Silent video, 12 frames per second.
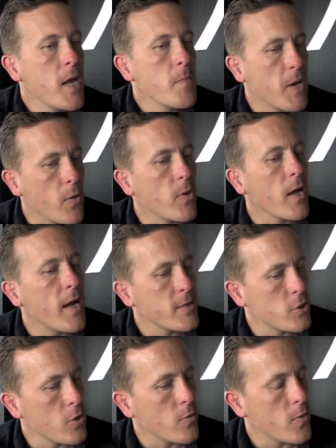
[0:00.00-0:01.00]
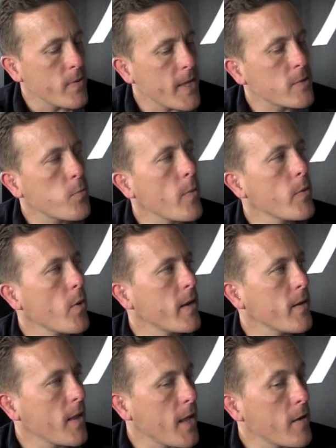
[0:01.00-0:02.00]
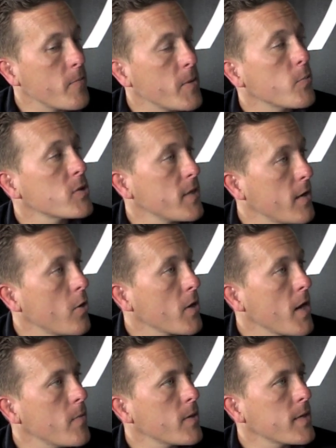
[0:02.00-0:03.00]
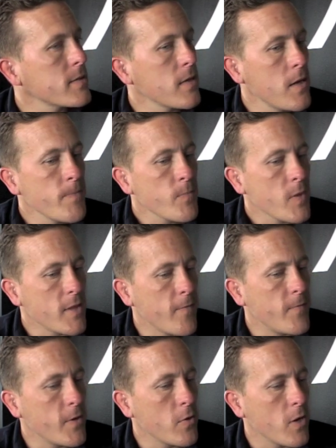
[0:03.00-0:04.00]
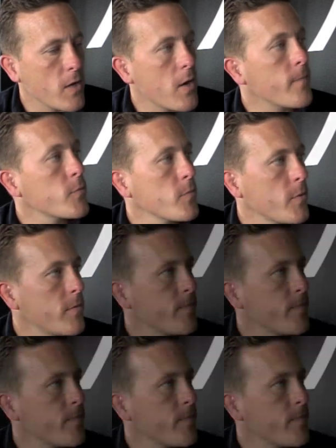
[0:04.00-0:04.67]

But I realize, that's probably why a lot of people say okay, because they feel comfortable.